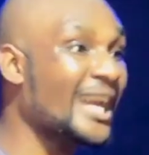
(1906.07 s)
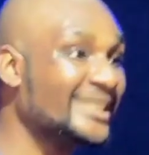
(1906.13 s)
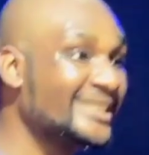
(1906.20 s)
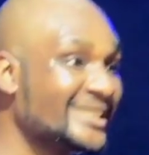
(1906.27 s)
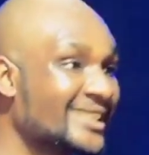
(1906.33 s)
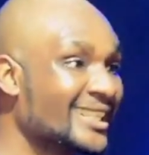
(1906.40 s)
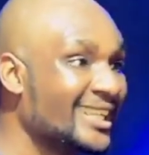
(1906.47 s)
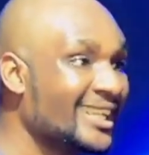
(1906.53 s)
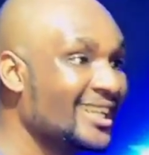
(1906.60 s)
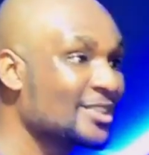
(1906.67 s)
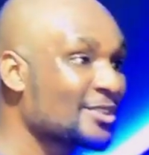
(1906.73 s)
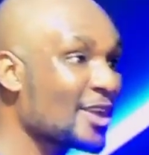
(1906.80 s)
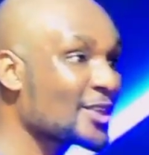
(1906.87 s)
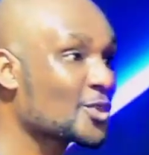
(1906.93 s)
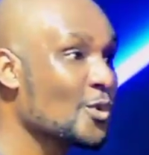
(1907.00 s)
like this.
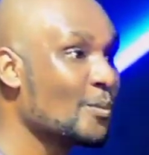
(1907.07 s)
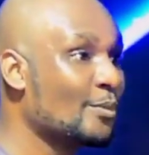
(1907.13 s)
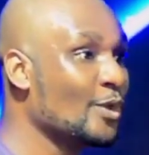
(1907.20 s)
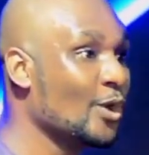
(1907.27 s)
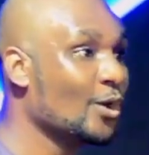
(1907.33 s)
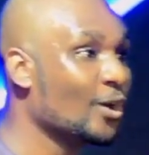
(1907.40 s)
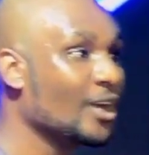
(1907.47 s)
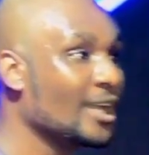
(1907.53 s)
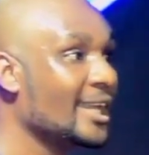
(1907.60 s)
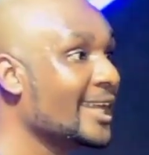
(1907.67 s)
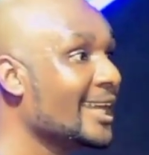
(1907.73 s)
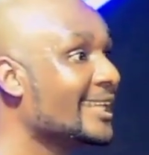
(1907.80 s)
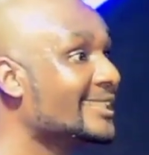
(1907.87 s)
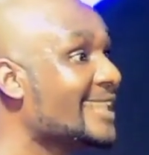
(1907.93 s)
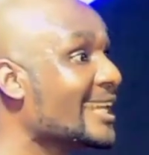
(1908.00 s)
Church won't blow.
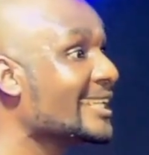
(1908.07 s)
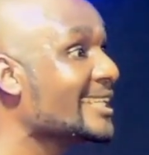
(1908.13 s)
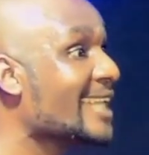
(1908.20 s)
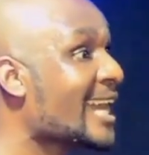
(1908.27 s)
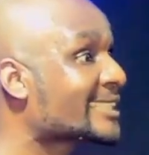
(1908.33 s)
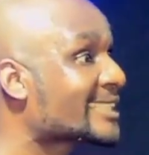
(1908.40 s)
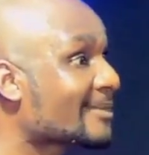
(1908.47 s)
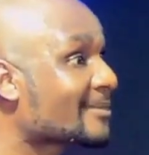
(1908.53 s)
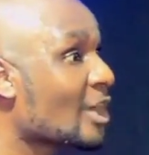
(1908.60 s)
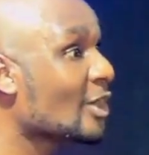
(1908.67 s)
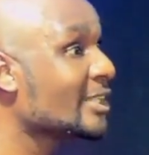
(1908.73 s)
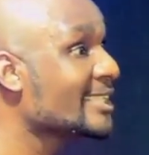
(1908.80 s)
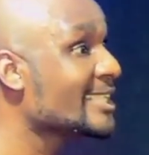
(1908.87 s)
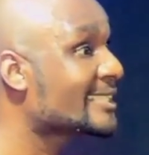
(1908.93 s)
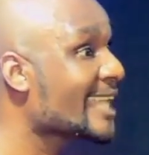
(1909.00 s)
Then in Acts chapter,
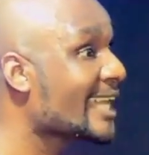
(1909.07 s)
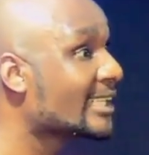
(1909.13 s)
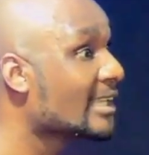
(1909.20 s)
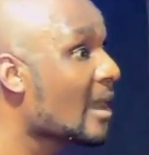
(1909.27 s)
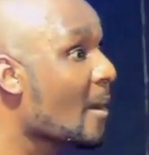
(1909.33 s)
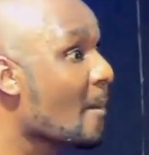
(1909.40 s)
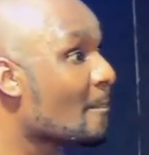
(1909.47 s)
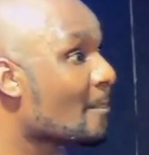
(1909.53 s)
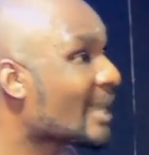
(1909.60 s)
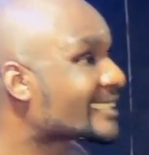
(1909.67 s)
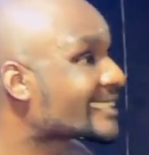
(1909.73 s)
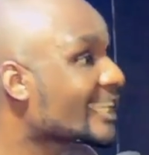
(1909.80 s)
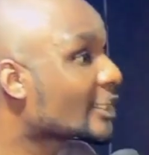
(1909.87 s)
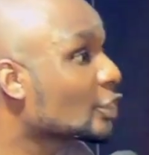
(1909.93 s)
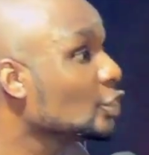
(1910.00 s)
what did he send?
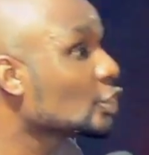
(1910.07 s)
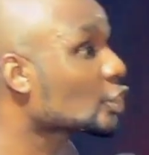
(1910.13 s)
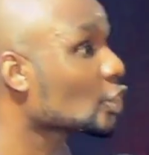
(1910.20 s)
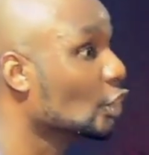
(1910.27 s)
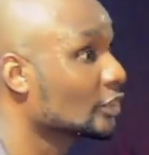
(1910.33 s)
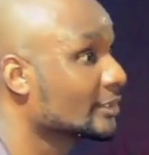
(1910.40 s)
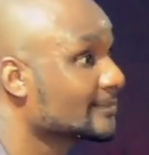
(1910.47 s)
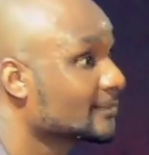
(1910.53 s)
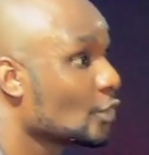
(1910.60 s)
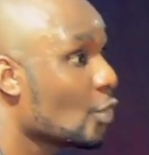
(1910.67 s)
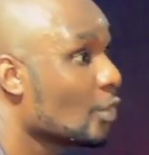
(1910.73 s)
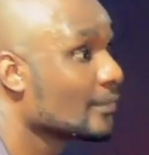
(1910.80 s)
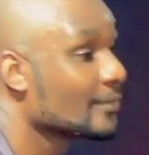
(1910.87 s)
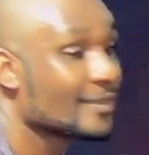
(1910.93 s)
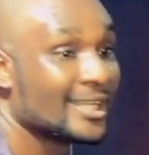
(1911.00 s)
Persecution.
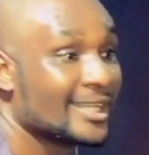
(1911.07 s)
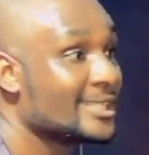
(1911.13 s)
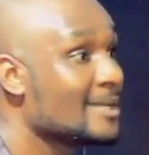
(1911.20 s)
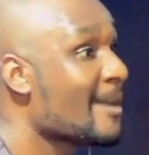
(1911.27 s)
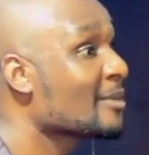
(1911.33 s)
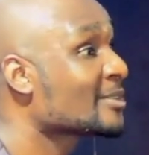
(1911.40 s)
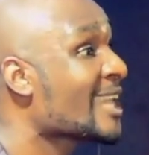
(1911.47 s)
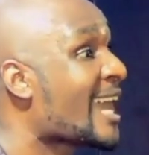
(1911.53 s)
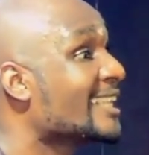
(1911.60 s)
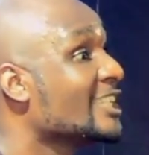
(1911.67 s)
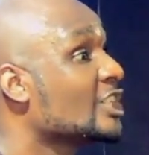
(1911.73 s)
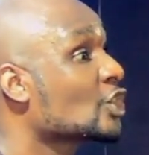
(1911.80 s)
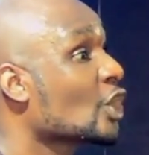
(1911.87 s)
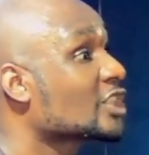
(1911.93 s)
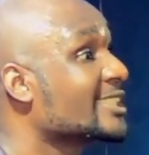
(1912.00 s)
The Bible said,
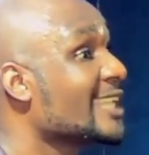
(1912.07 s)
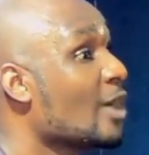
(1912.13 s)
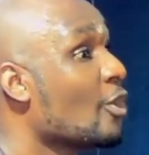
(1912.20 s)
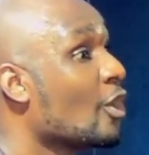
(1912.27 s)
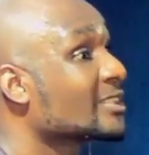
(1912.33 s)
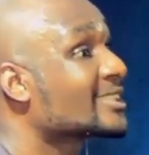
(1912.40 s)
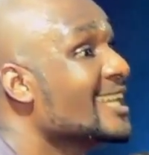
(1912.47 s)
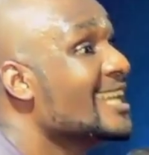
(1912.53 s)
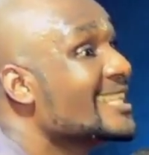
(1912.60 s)
and the church now what?